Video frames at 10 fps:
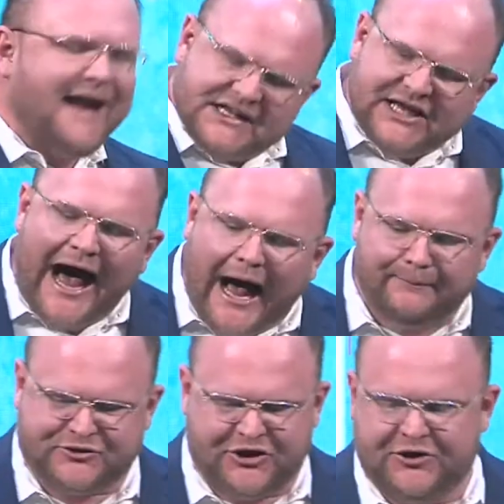as
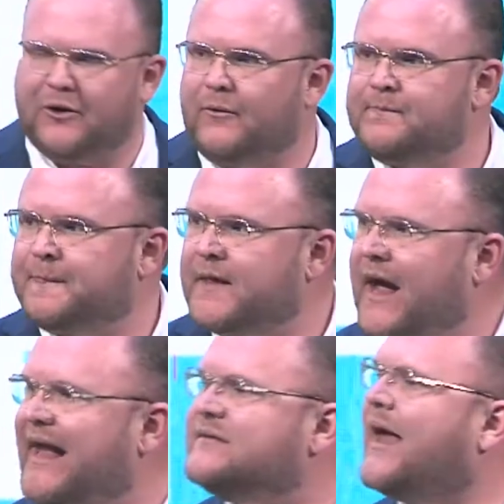optional
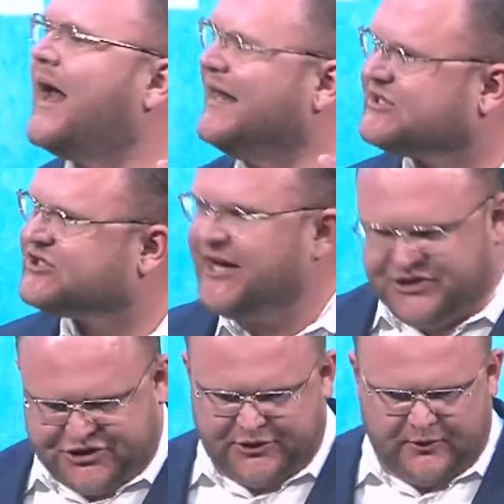and not
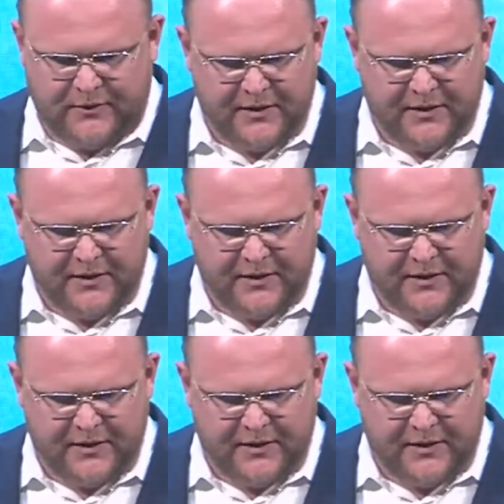essential,